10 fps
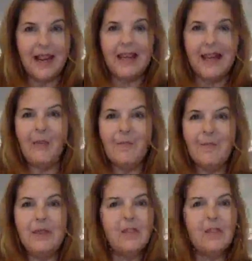Now
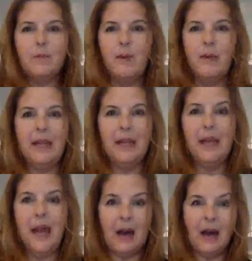this could
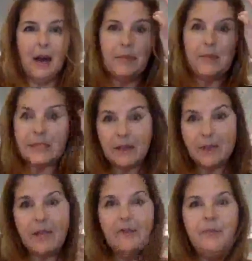be um,
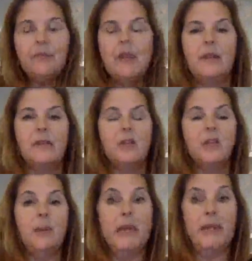cinnamon, this
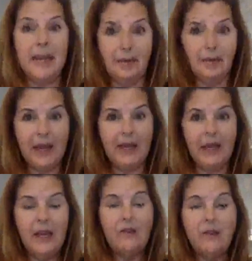could be nutmeg,
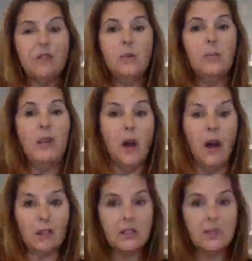this could be
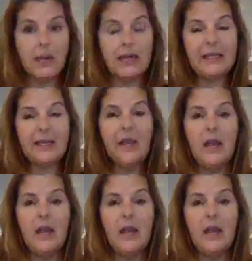allspice.